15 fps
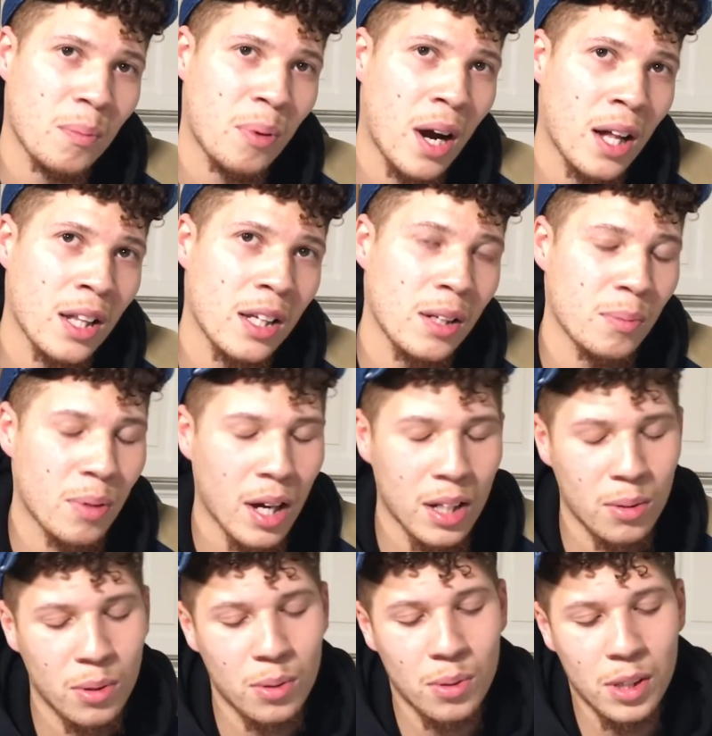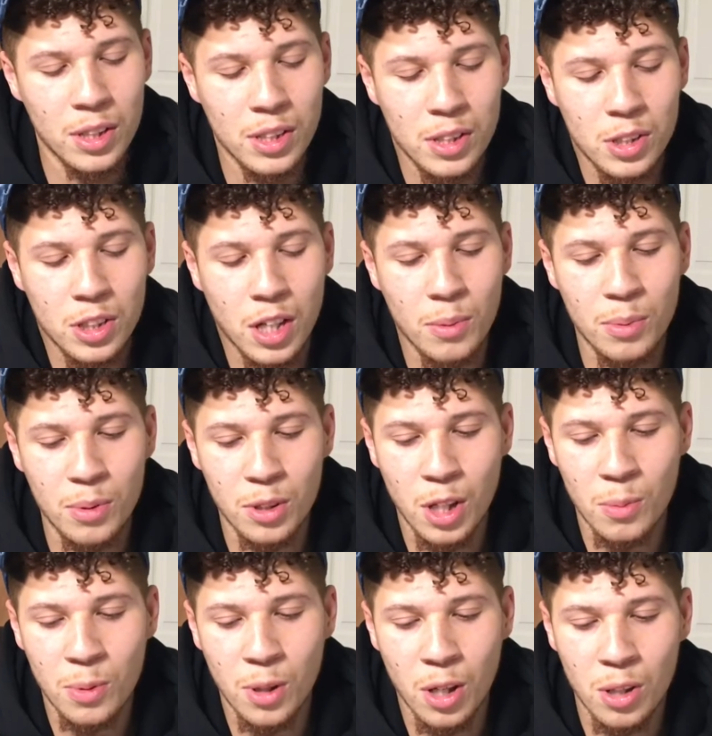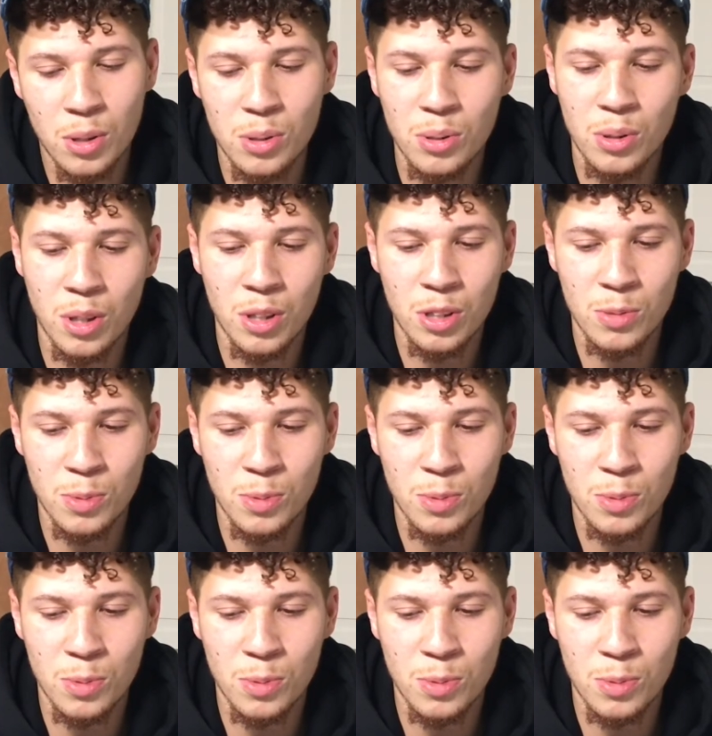Probably what it was, there's a couple of auto-tune artists,